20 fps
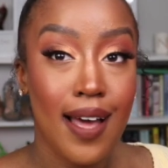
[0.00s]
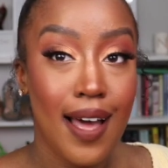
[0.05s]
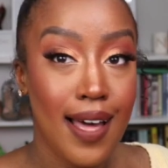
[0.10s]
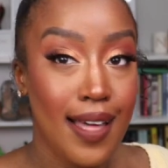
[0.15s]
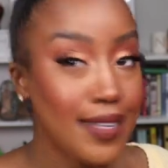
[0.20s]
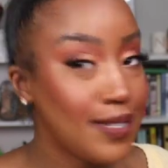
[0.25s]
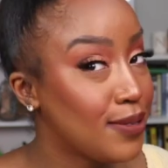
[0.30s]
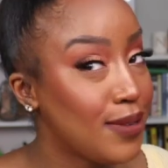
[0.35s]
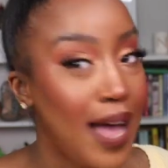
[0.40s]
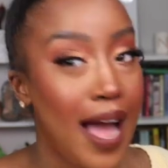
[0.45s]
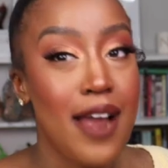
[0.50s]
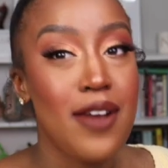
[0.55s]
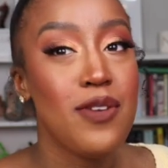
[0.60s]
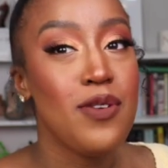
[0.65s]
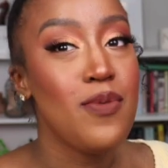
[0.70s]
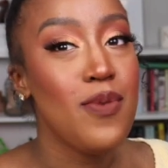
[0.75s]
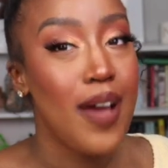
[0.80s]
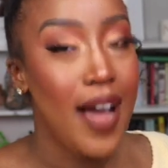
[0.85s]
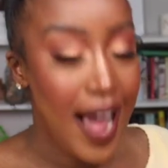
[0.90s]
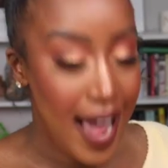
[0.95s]
That's what I
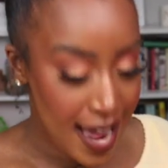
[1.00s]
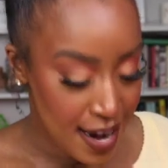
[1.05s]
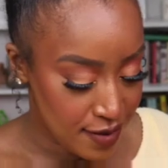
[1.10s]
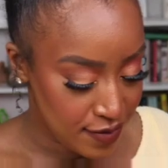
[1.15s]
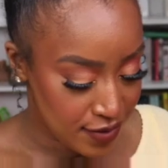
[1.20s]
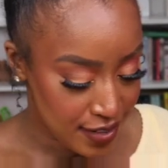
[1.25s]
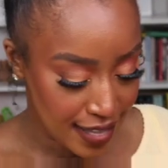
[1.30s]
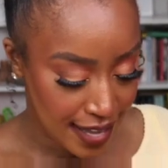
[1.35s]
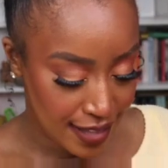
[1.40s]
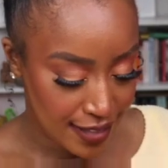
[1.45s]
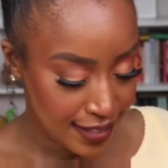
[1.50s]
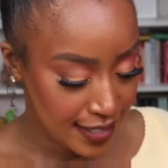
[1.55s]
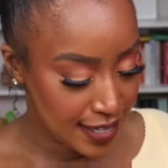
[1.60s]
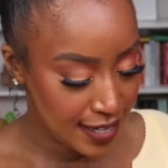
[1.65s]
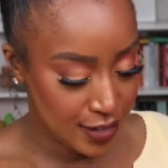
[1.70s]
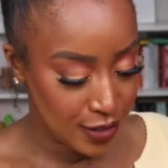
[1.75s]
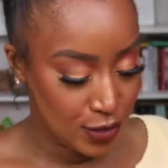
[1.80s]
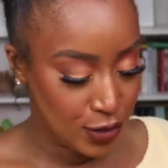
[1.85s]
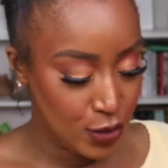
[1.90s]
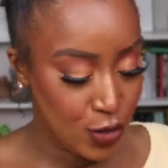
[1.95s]
knew it. I had a feeling. I looked at
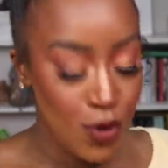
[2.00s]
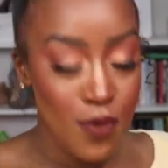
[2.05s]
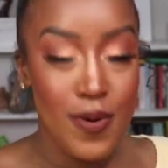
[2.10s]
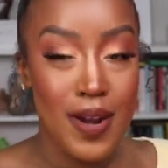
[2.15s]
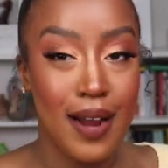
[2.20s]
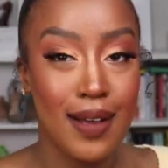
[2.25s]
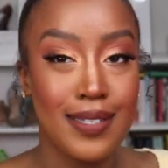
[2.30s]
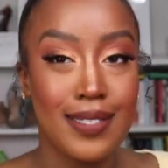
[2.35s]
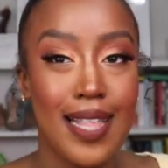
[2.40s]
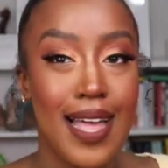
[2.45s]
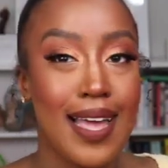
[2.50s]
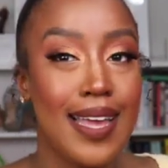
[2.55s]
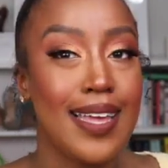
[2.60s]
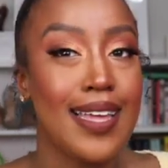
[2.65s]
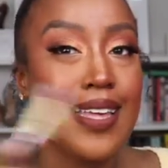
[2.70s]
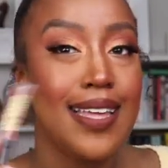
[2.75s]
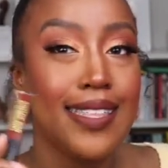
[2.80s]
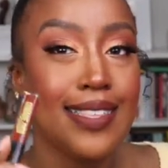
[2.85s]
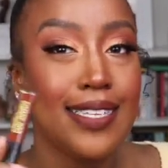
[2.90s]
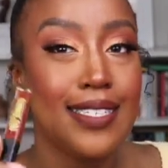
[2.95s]
it in the tube and I was like,
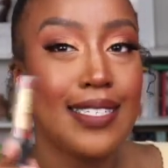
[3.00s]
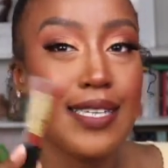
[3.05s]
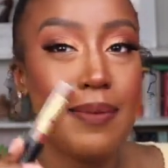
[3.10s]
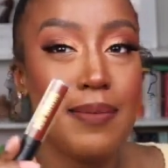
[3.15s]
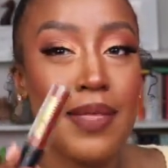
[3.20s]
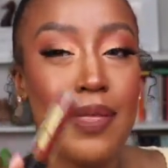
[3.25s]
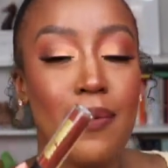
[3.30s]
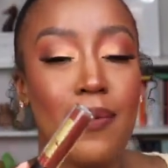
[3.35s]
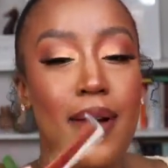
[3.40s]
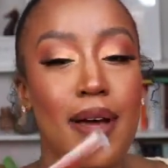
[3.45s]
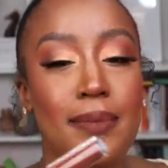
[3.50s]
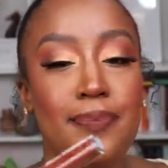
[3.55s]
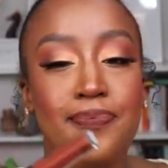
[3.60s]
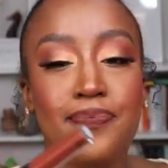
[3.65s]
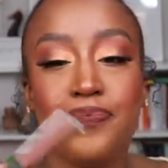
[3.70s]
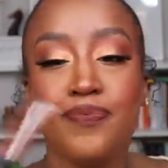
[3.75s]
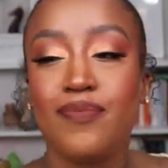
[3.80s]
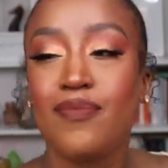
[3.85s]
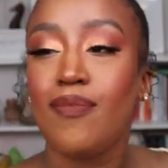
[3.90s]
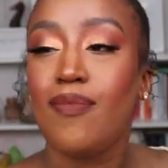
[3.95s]
this is gonna be the one.
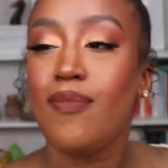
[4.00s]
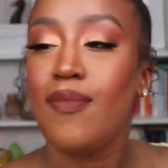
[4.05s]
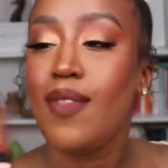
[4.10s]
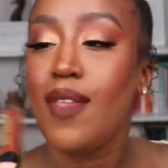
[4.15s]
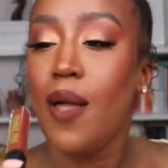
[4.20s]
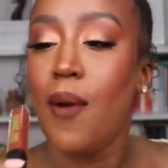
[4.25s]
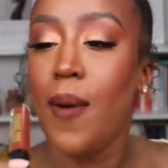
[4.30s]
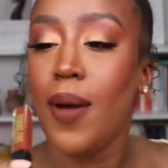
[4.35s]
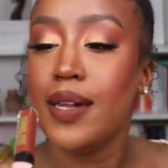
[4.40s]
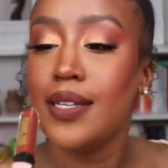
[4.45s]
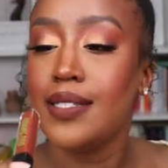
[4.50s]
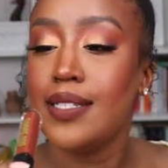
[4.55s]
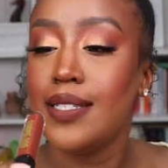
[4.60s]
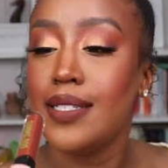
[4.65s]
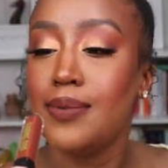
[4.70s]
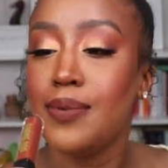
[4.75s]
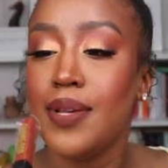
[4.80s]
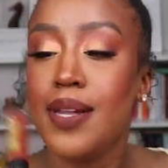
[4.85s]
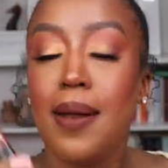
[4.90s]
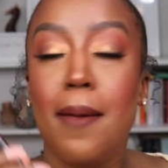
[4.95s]
What is
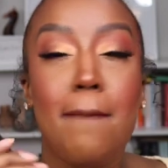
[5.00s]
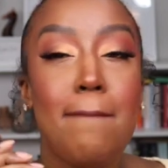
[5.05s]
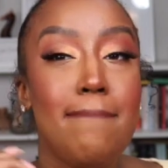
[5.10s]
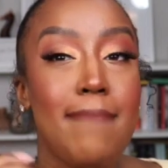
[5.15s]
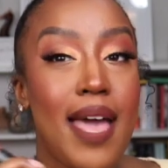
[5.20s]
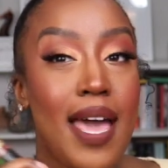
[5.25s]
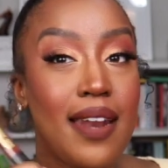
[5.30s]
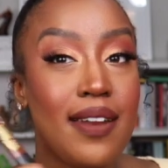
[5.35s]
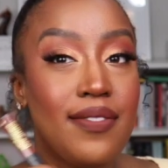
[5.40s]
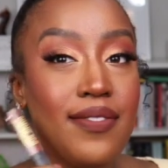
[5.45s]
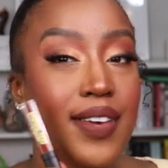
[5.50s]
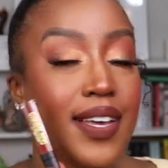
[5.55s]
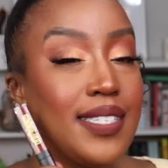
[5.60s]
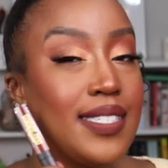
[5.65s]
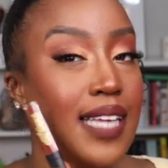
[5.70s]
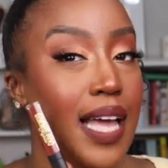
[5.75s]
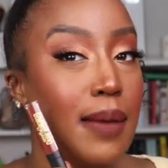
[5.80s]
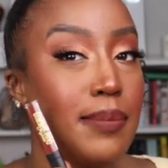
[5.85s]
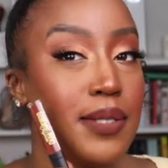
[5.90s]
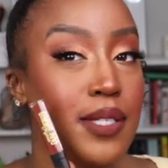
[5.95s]
this one?
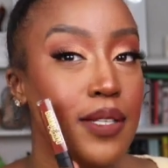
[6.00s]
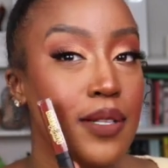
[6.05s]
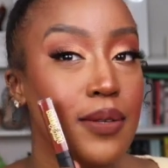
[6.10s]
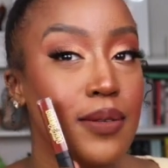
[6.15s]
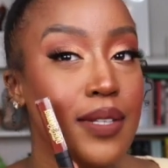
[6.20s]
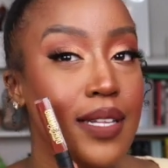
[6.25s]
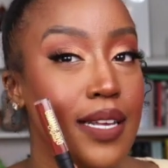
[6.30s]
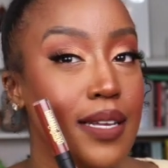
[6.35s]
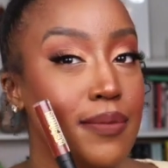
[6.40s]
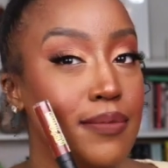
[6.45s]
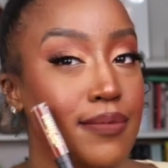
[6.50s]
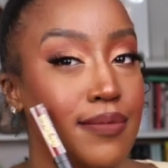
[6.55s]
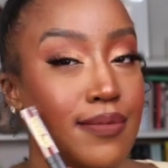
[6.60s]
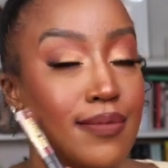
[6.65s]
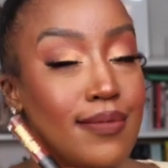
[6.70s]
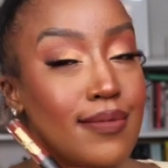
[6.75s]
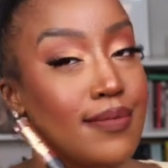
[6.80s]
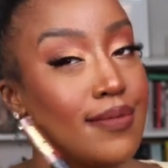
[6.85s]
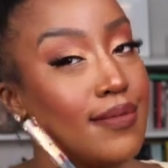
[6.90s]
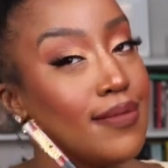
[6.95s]
Manifest, absolutely.
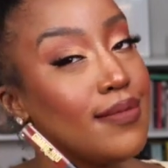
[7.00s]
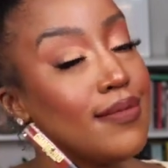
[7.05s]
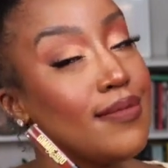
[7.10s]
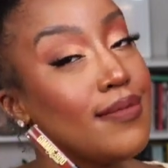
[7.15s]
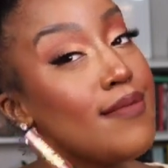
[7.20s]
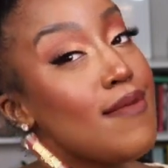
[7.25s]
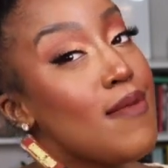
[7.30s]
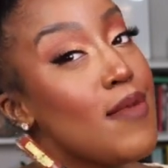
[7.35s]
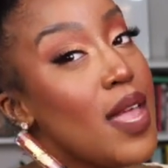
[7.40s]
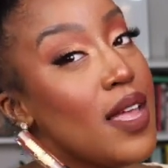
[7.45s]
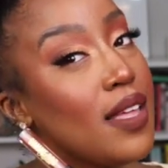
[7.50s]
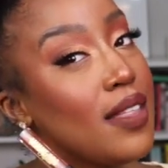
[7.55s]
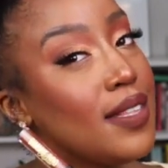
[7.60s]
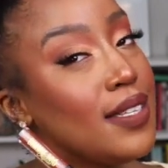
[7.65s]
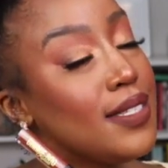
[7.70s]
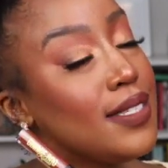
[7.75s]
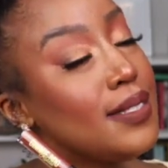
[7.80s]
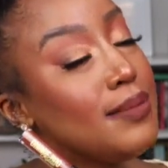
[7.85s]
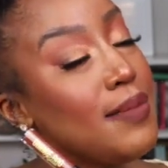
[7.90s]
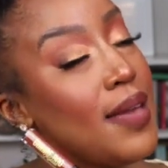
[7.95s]

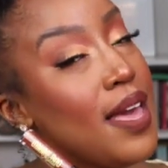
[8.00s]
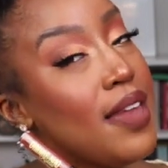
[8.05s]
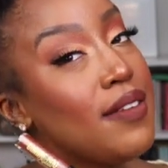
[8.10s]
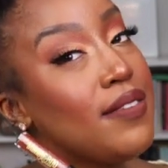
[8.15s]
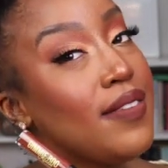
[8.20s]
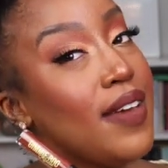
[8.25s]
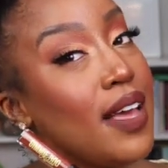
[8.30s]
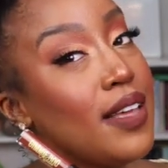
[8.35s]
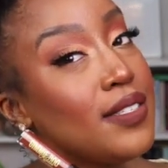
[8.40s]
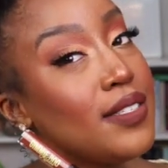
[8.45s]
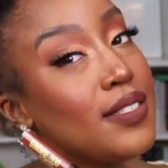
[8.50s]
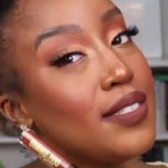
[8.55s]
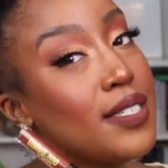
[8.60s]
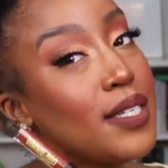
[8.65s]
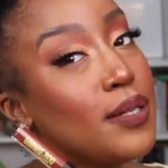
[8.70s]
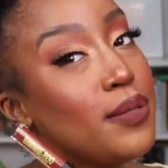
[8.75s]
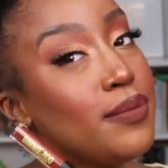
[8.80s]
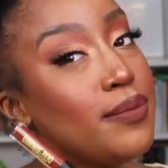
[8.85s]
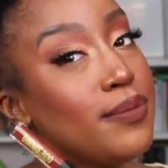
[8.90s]
This is Manifest.